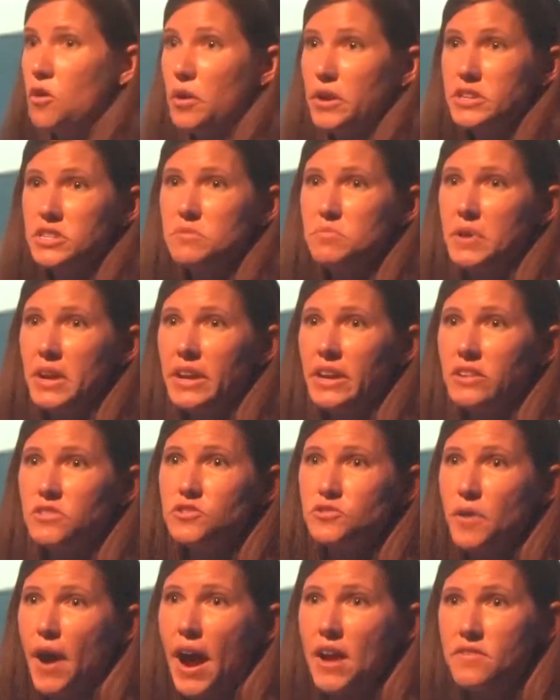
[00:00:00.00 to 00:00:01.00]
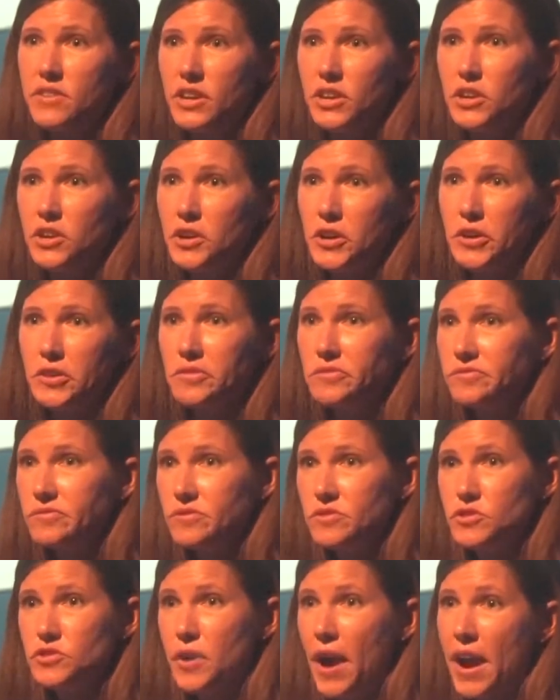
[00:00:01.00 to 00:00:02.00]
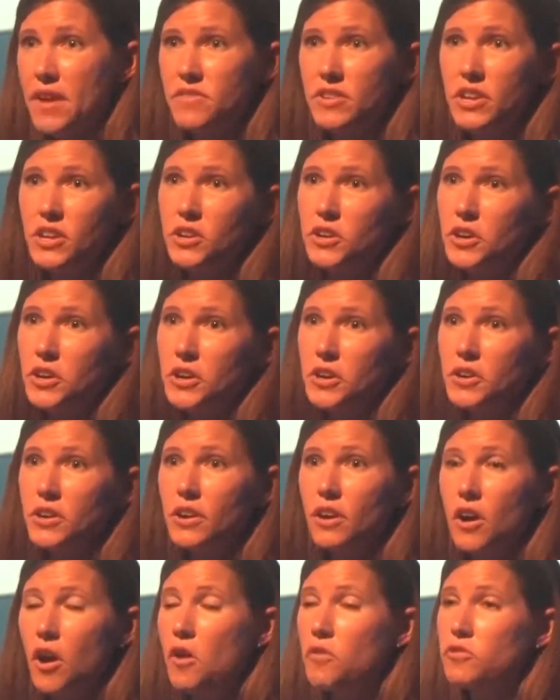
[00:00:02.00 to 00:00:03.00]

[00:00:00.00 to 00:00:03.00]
going to be driving your